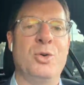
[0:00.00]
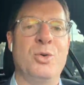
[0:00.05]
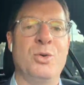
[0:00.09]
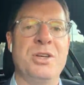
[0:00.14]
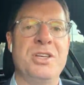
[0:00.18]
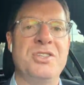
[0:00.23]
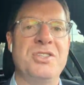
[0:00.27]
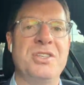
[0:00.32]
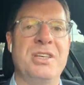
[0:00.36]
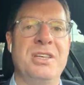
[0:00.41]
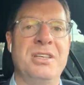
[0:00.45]

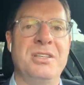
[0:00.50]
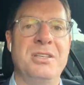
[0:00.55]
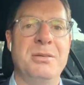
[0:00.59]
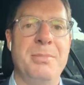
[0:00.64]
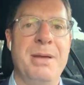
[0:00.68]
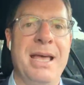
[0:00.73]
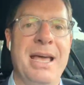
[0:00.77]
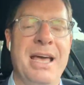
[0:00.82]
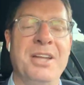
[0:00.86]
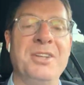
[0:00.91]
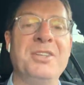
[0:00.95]
increase in
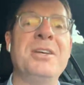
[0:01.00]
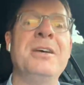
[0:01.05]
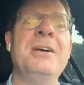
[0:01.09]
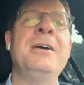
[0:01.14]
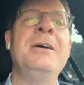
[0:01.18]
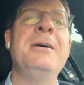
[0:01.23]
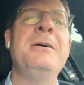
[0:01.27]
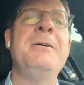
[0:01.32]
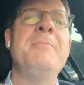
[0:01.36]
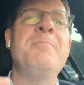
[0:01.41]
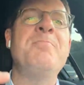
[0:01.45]
demand.
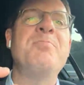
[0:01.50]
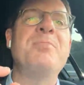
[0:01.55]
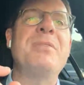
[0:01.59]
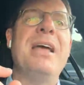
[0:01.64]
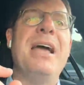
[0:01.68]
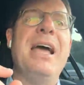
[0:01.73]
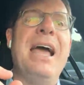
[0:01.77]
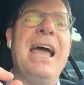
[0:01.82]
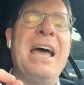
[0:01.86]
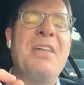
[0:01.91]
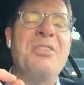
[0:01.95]

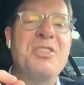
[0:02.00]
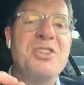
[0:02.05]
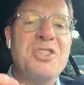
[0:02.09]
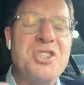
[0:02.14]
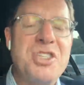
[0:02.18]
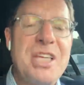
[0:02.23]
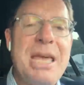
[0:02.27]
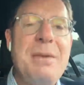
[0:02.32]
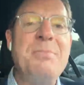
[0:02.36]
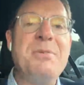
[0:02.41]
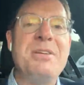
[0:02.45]
At
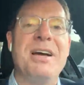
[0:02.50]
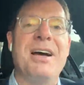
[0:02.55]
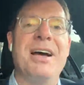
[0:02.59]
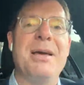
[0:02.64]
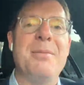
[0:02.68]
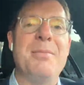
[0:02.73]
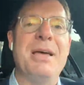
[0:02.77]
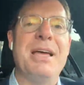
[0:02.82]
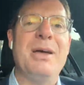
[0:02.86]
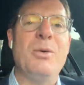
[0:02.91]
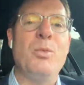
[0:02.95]
the same
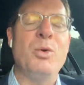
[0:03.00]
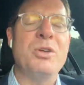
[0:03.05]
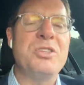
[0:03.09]
time,